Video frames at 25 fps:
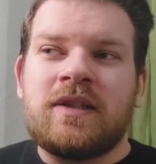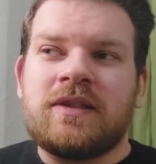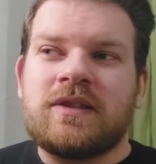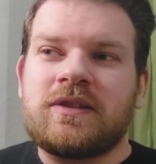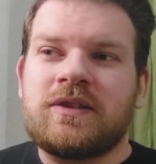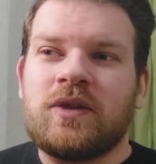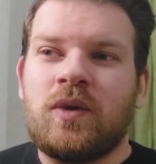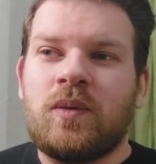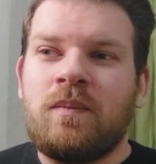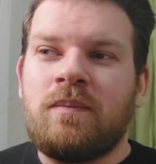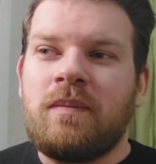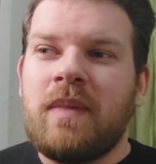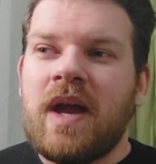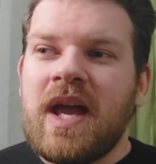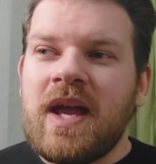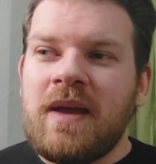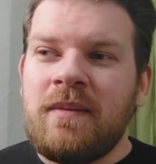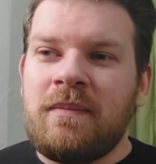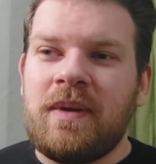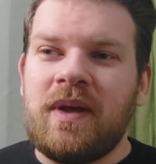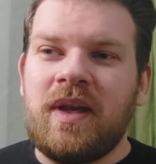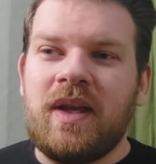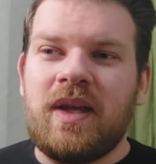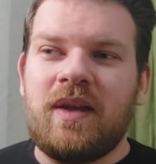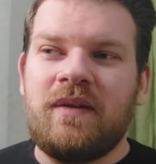So
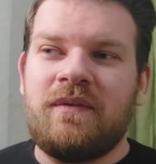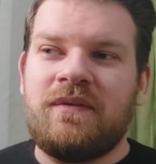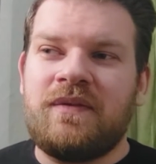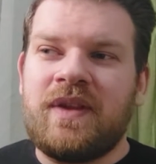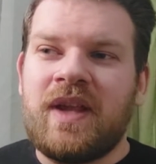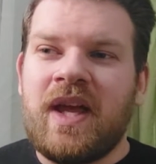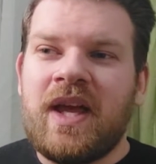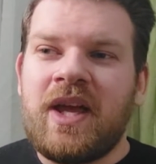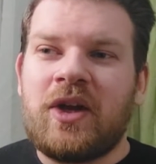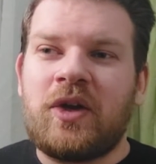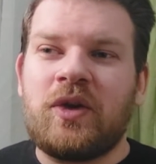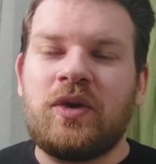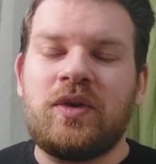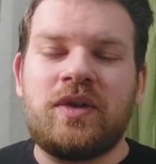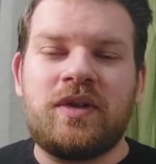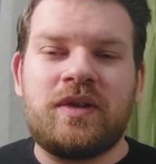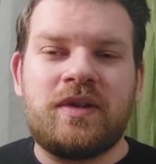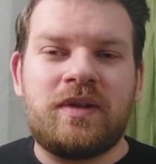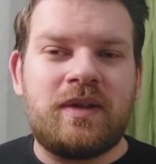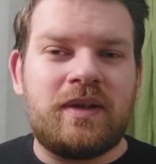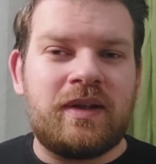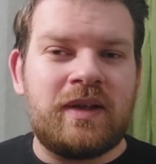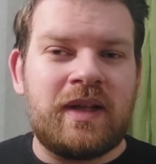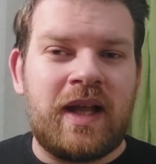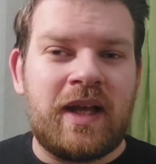maybe if they could
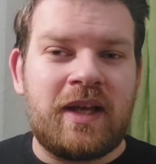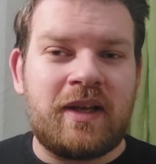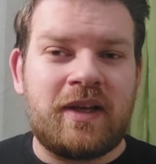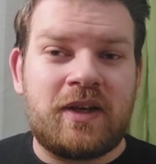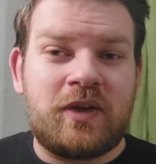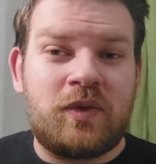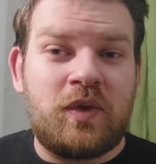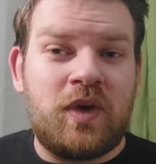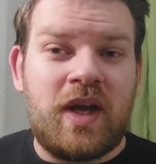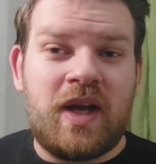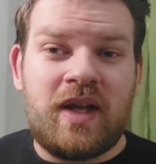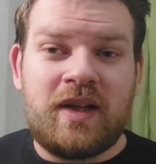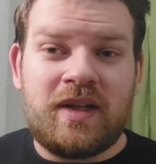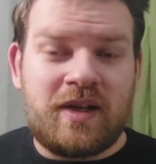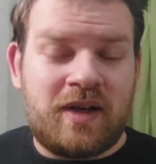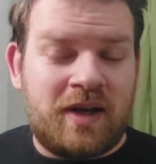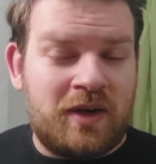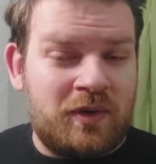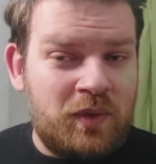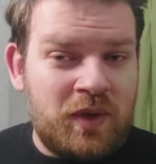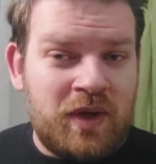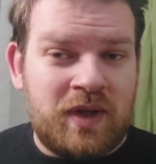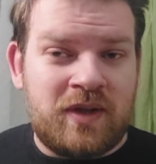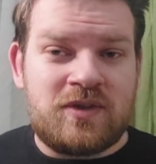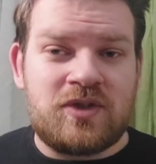like create a
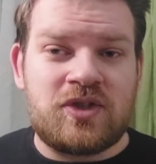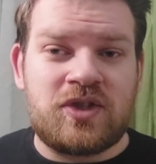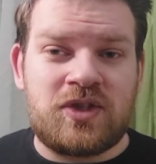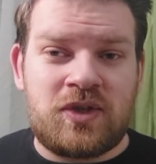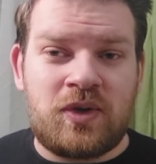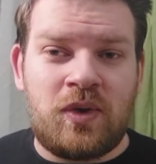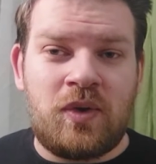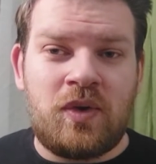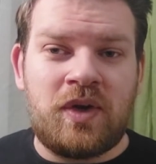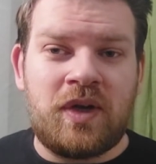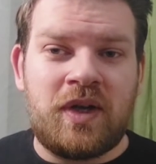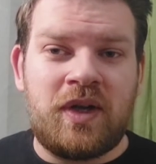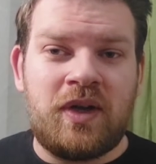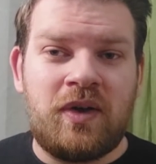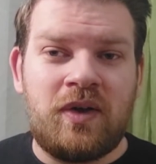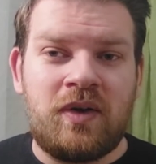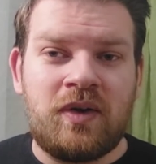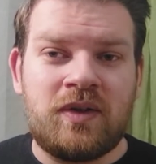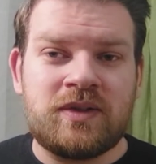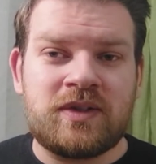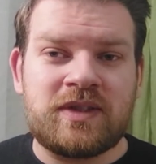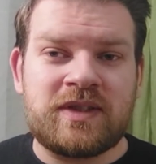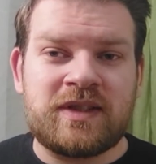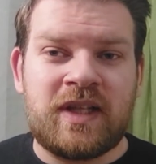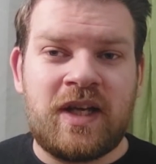real story
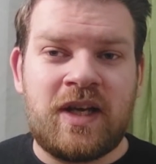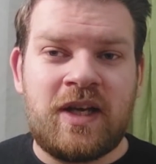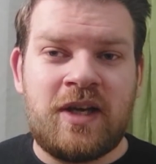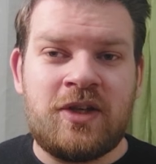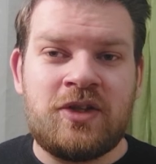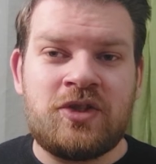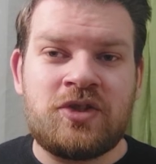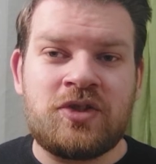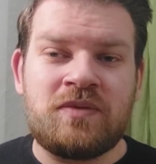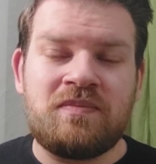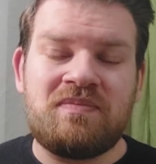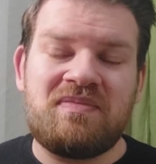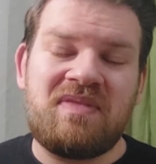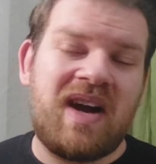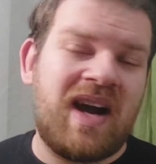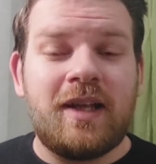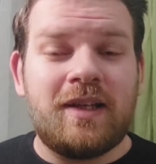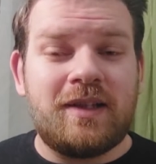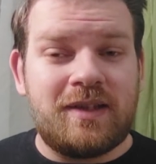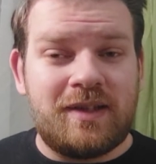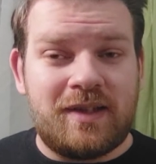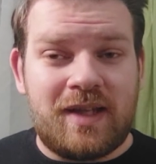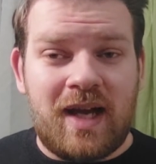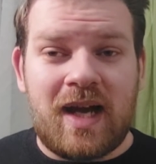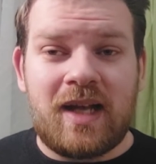on stage,
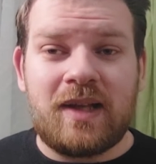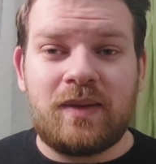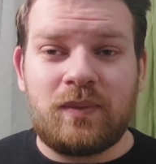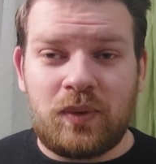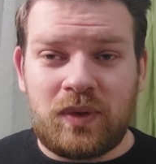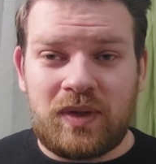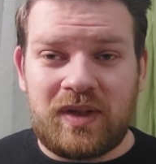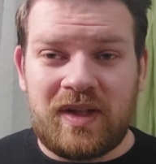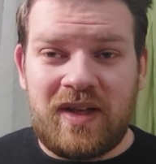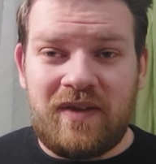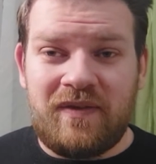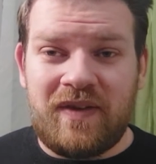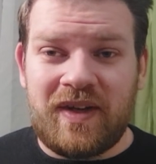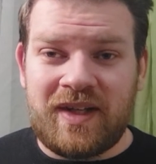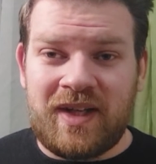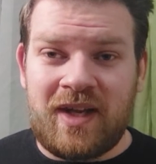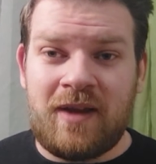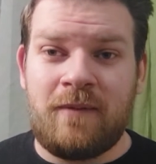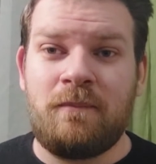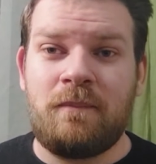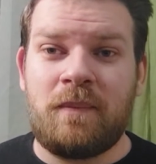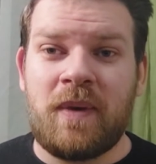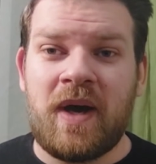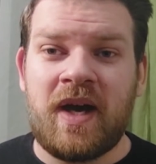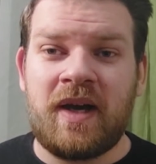that would leave an
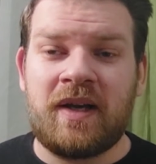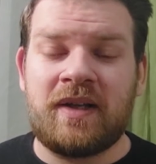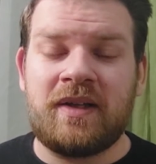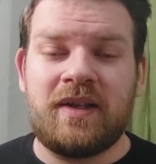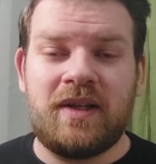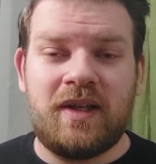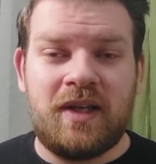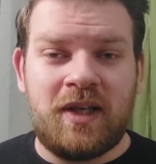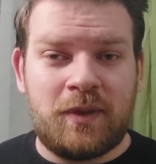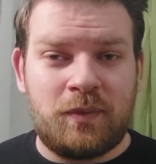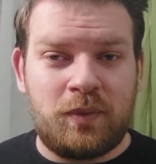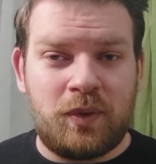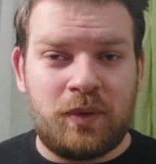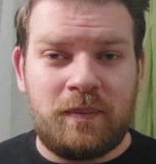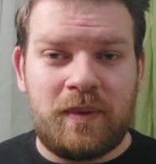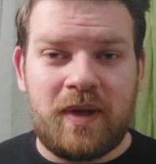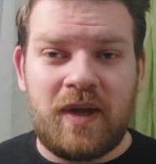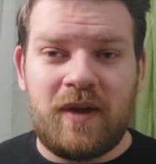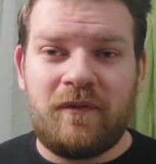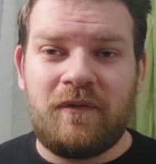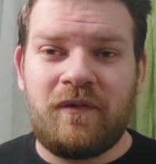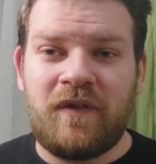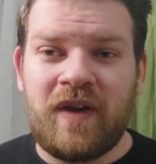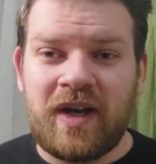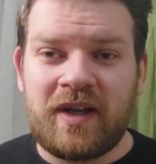impact. It would be
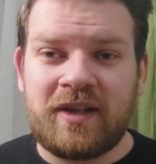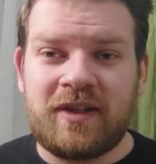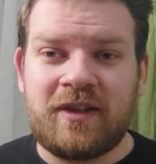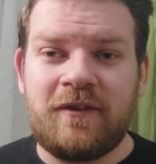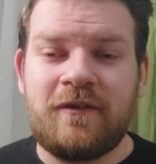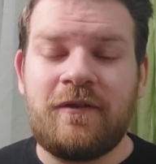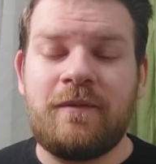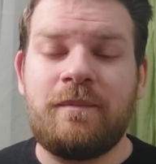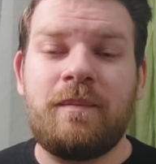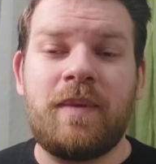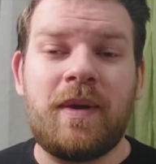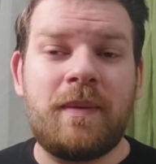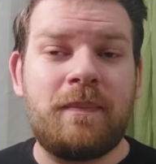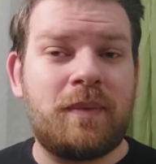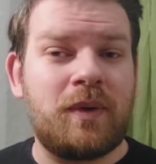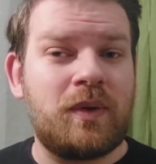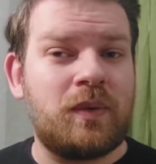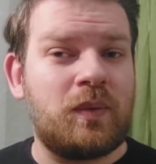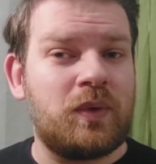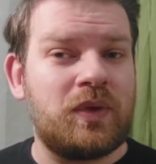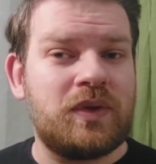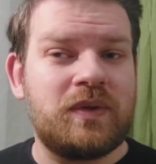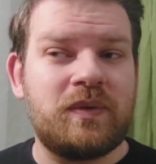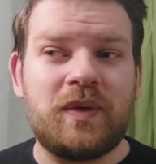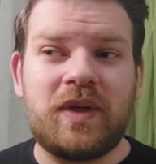effective. People
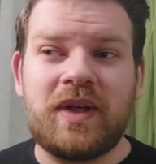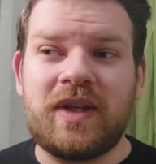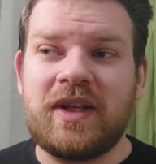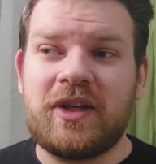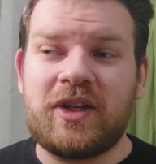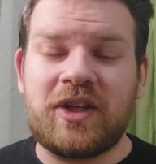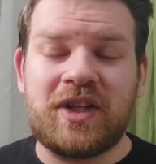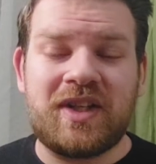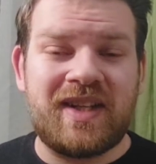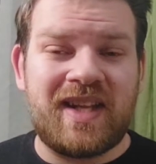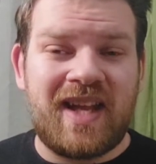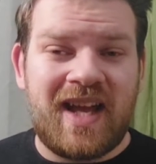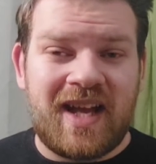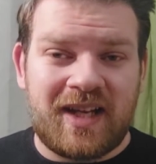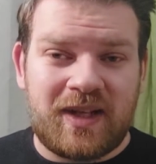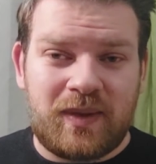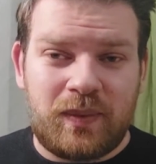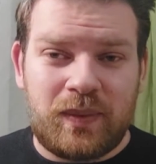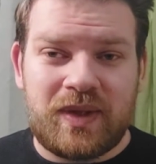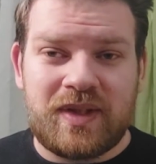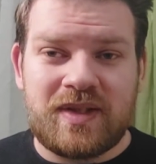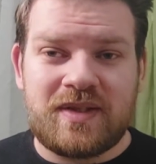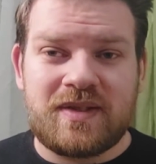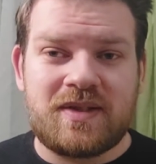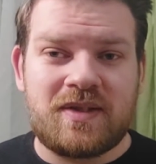would really connect
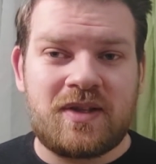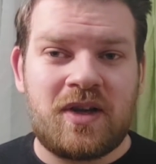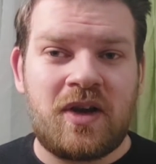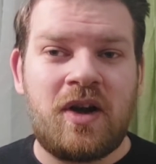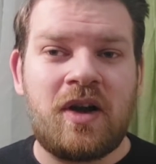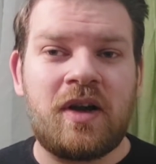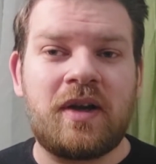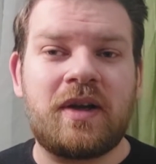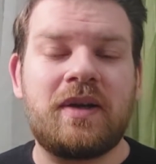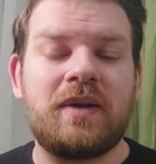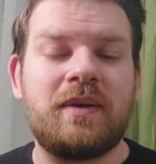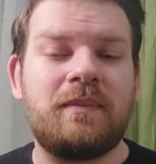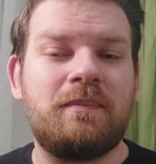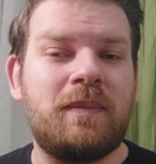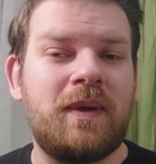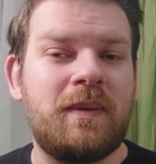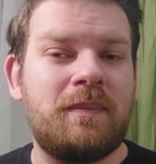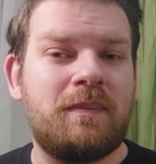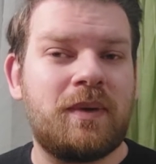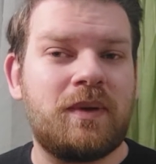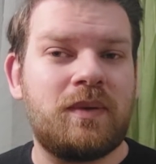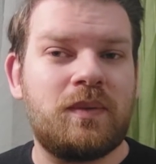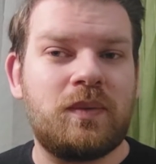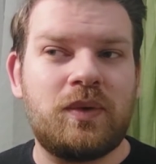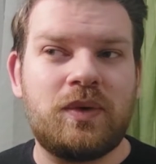with the song.
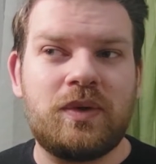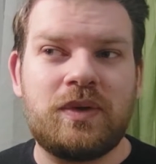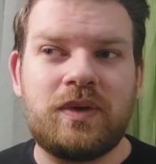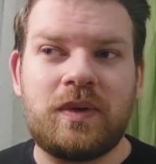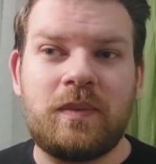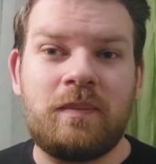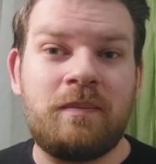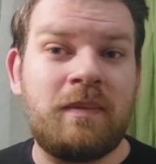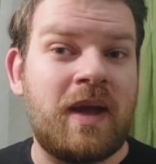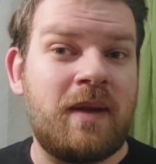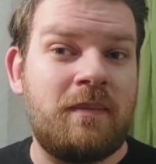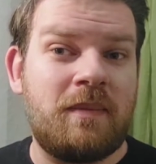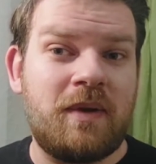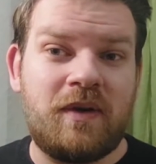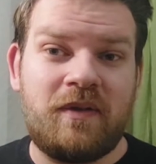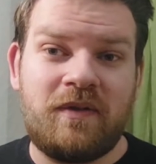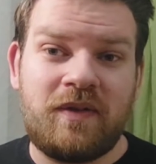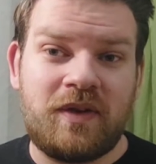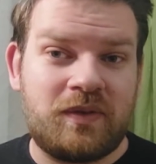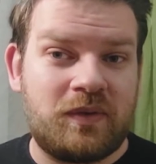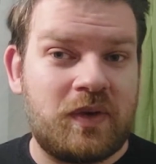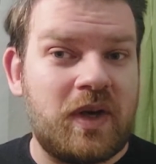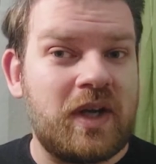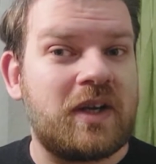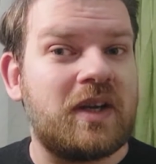People would maybe
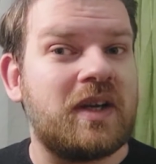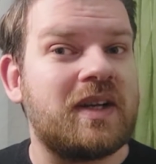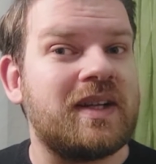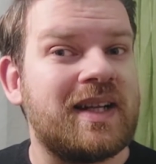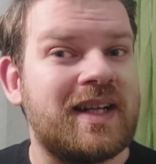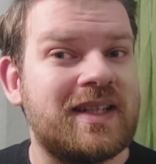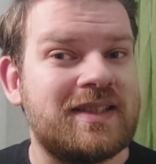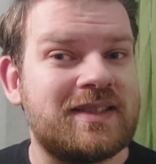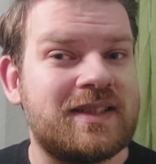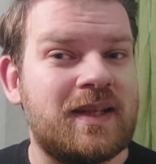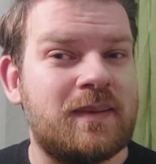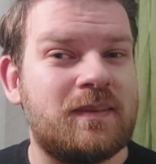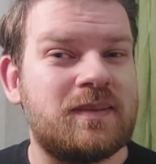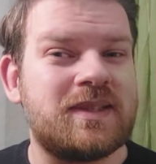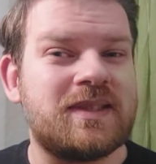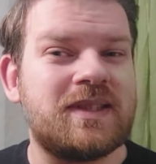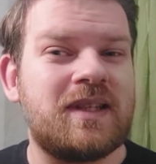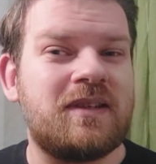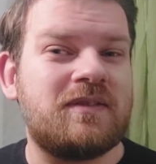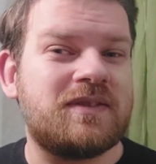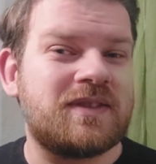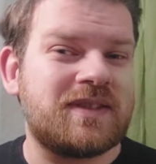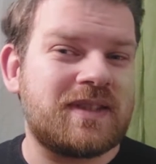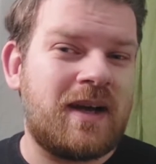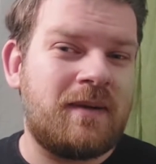even recognize
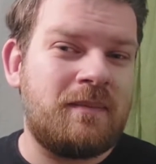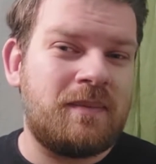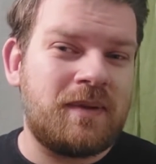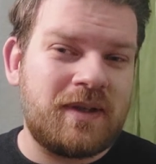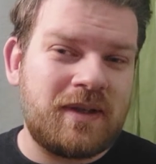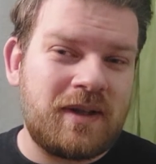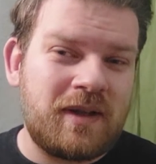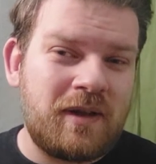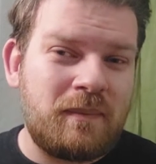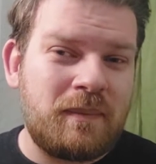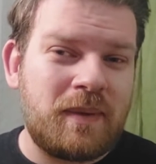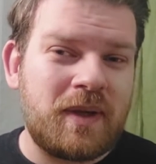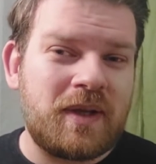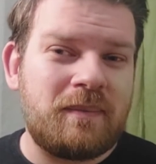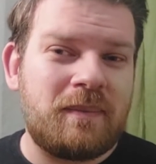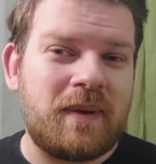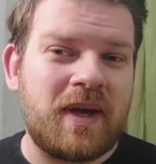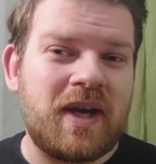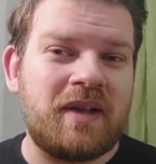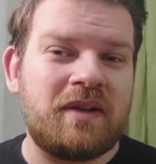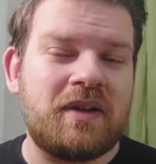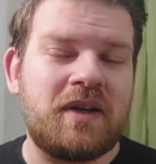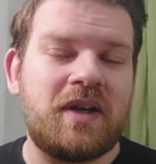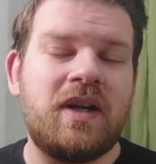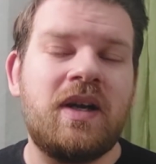themselves a little bit
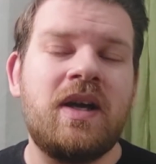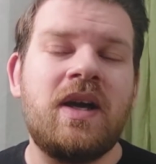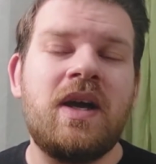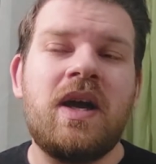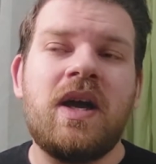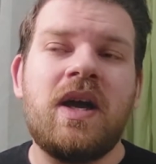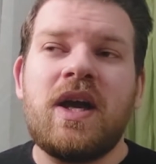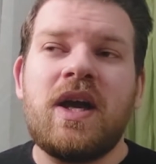better.